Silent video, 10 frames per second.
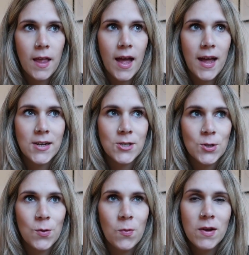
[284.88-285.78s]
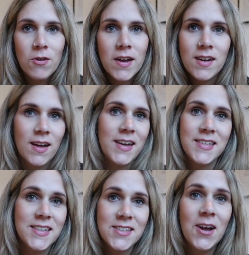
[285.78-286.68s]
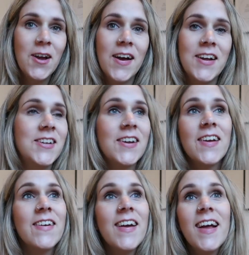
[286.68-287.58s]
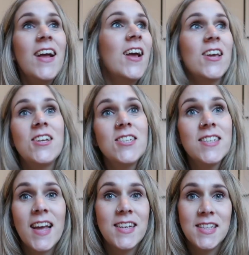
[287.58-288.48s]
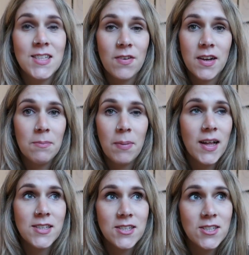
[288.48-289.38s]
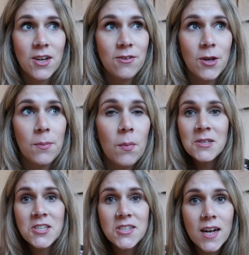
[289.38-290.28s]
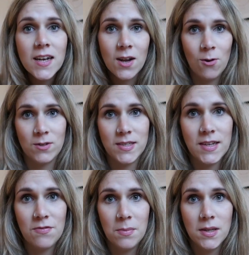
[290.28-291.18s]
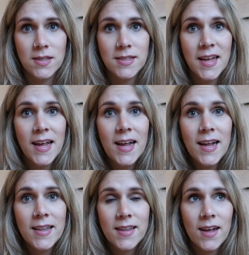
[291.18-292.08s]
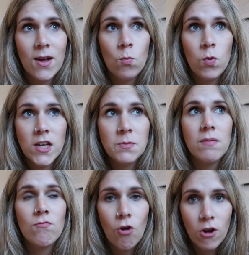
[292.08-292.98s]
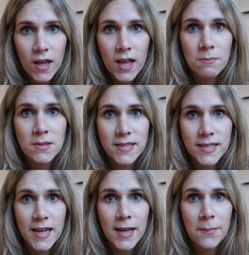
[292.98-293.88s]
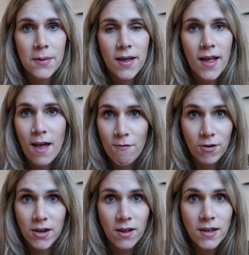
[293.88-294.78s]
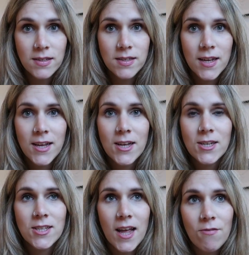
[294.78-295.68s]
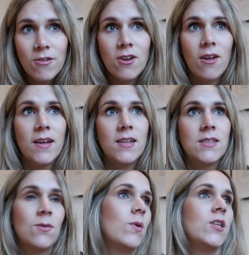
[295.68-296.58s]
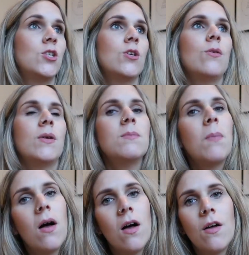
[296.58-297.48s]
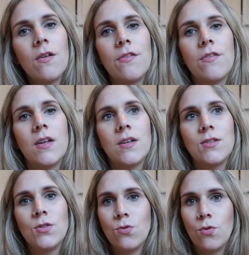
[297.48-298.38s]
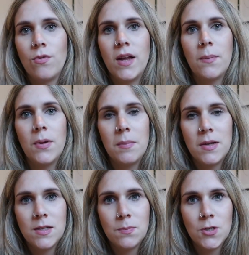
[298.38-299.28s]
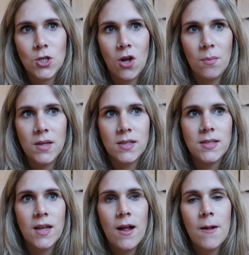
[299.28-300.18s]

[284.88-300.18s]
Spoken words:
and we realised, I don't know, you just get into these funny patterns, don't you? But we just suddenly clocked at 7 months that we'd been rocking him to sleep every night. So every night we'd do his bath and story, put him in his pyjamas,